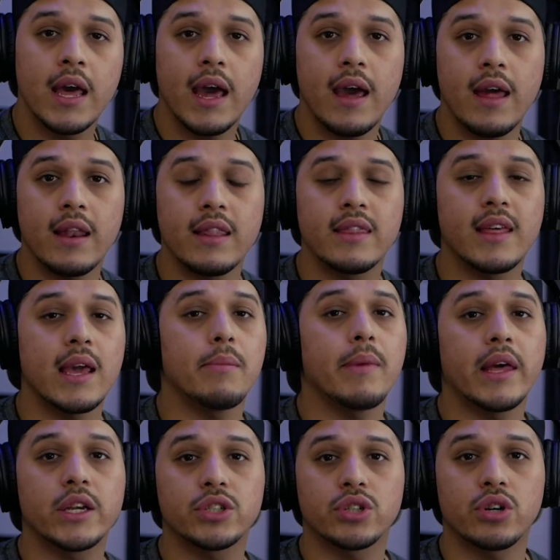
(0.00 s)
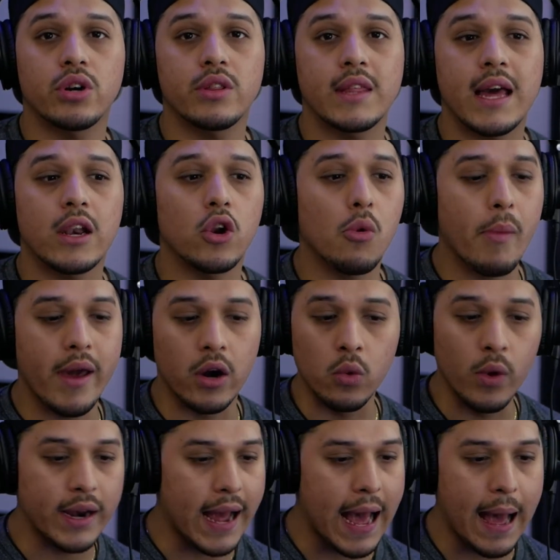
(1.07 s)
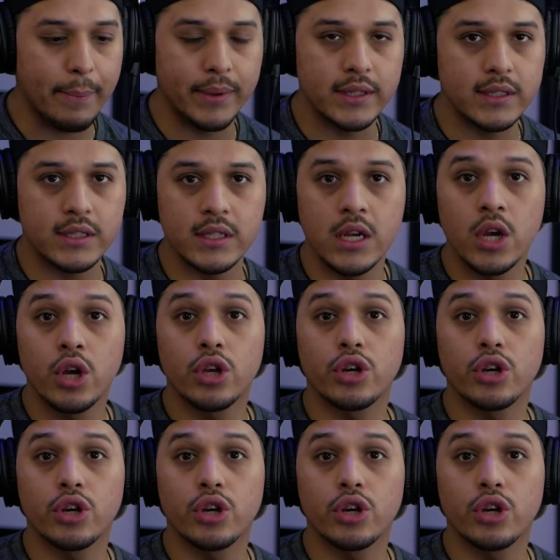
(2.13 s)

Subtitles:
and they make sure that no matter what happens,